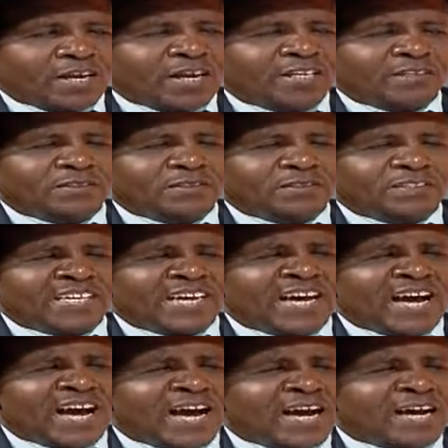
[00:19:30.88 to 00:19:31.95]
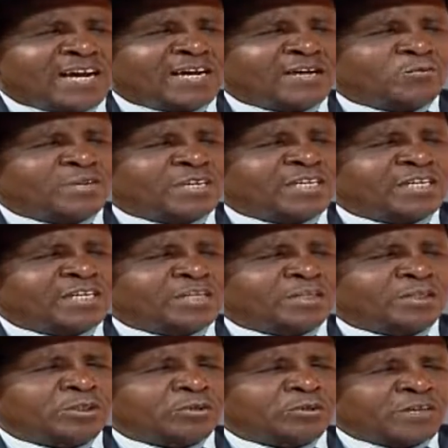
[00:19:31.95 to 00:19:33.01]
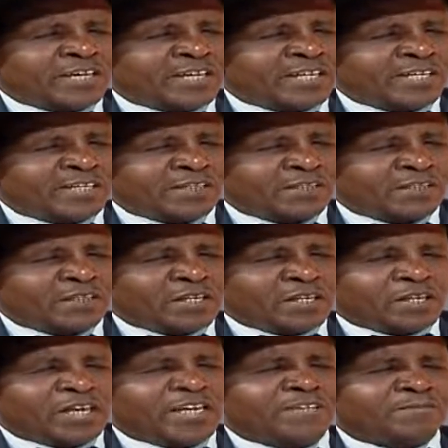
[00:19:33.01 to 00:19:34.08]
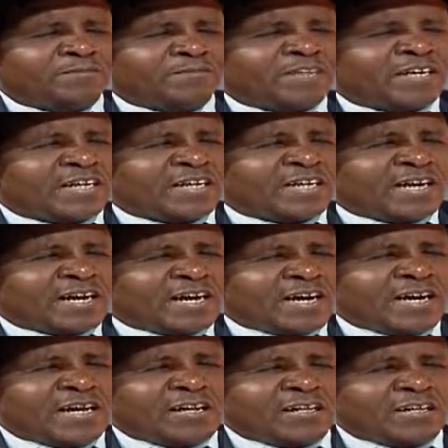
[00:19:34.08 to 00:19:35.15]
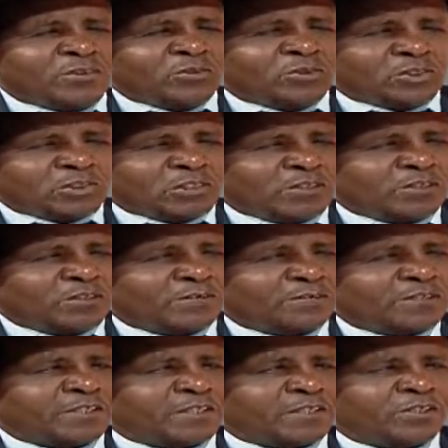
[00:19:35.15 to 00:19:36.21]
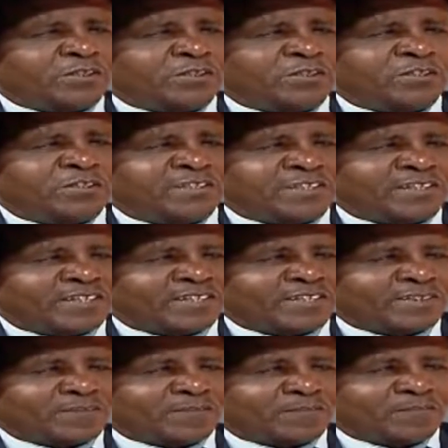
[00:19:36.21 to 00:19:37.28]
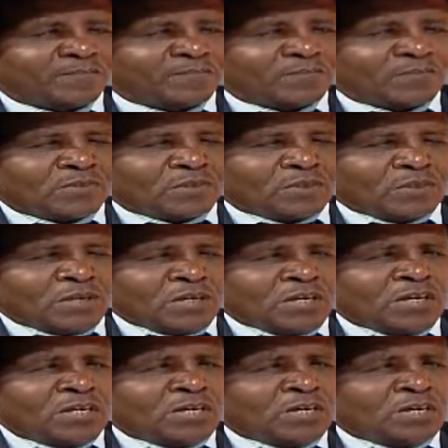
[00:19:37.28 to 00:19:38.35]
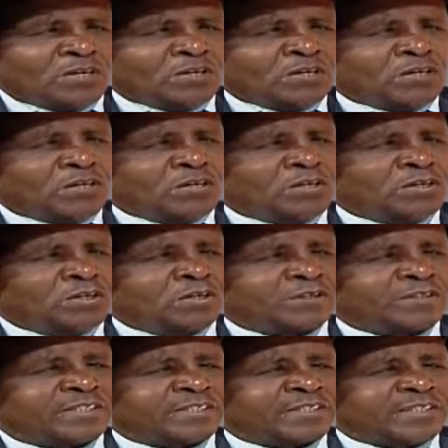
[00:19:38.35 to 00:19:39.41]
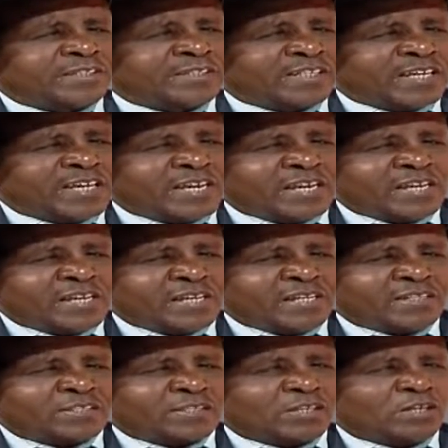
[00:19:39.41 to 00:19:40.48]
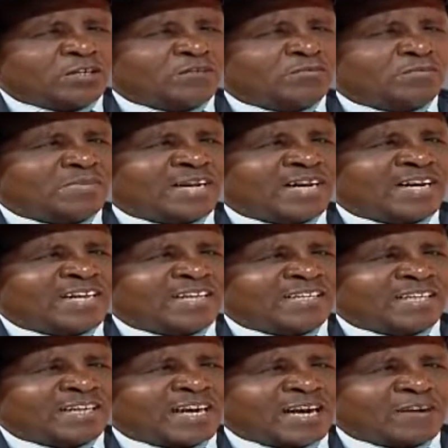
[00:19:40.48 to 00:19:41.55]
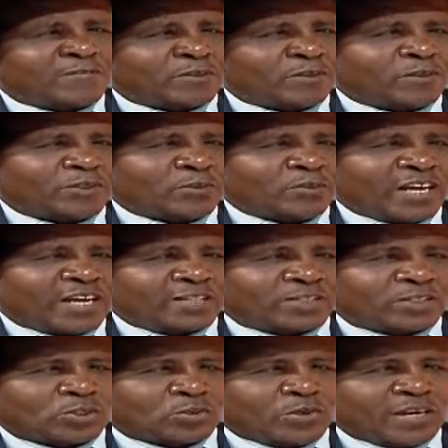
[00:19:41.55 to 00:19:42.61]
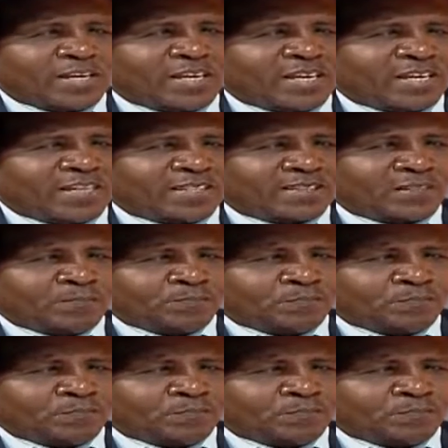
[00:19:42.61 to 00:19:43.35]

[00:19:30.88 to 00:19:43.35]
and I will dwell in the house of the Lord all the days of my life. And those who like the Swahilis,